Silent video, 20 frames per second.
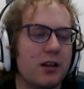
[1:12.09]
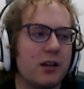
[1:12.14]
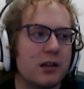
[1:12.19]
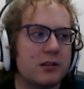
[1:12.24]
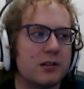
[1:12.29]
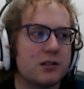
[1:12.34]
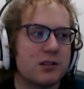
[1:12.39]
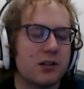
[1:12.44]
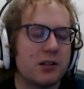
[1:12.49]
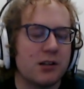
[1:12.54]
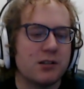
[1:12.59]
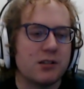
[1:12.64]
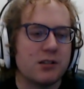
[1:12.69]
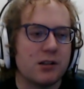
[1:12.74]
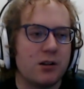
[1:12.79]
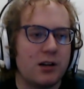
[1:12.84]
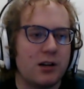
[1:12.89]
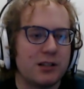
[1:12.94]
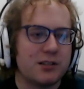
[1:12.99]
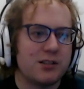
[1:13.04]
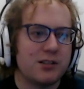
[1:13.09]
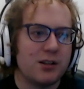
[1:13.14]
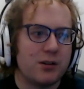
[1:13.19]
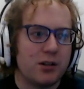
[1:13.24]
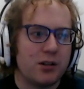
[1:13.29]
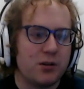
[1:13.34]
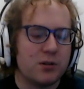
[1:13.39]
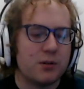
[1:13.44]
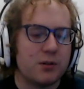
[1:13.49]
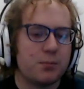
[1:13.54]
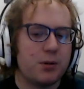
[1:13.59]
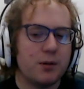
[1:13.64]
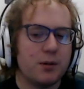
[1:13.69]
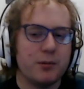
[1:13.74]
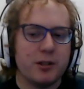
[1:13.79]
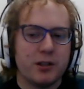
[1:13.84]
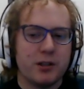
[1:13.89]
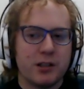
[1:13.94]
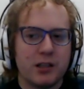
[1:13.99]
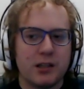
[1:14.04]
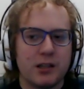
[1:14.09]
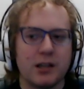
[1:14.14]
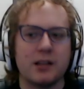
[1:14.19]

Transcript: It stuns and locks down a unit permanently